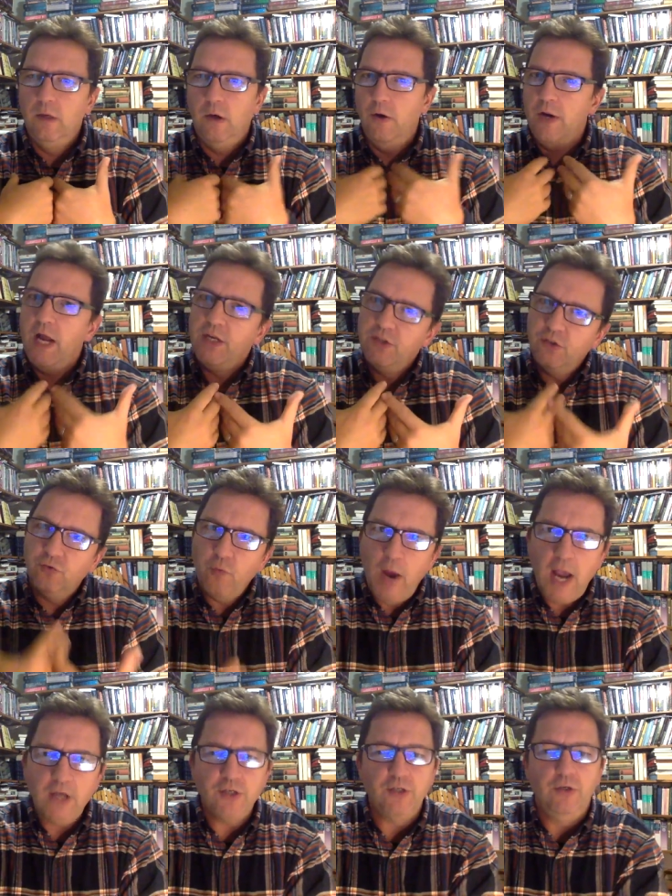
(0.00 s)
are not just
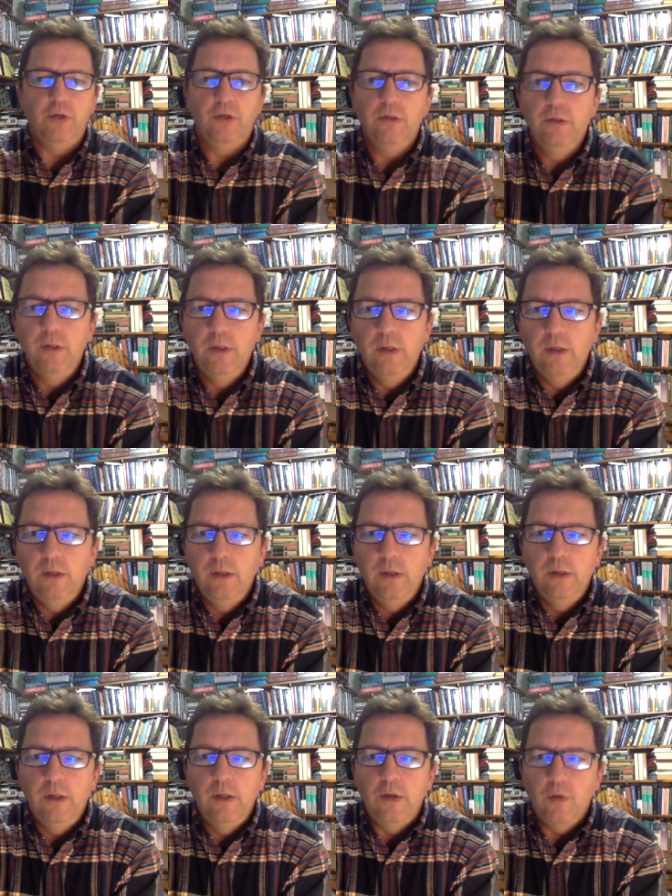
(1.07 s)
rational,
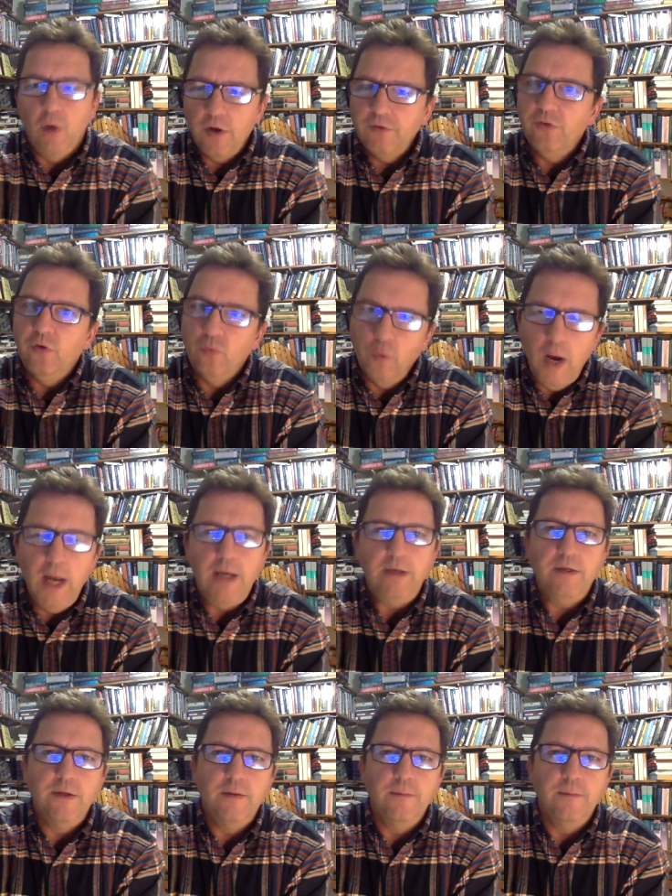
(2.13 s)
they're also right.